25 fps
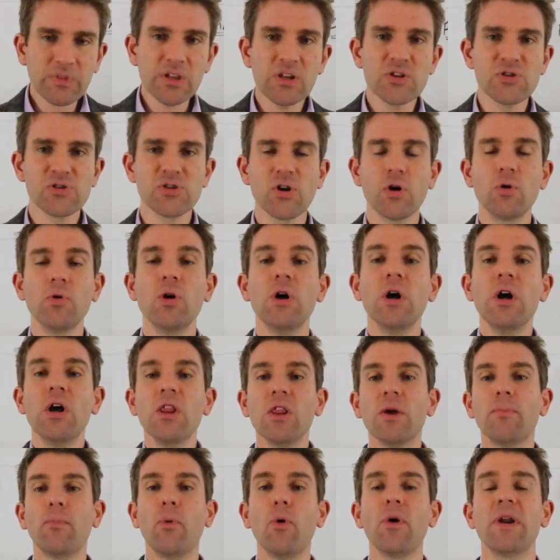So
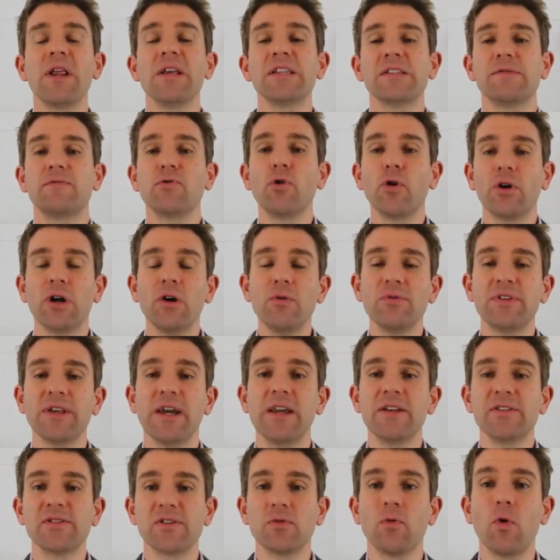the point is, if we've got no
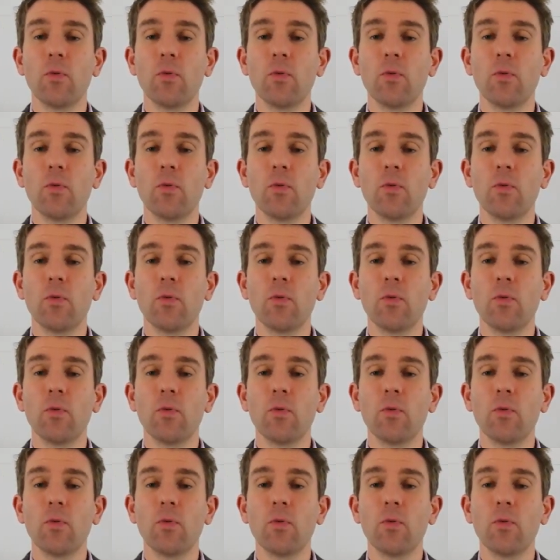data,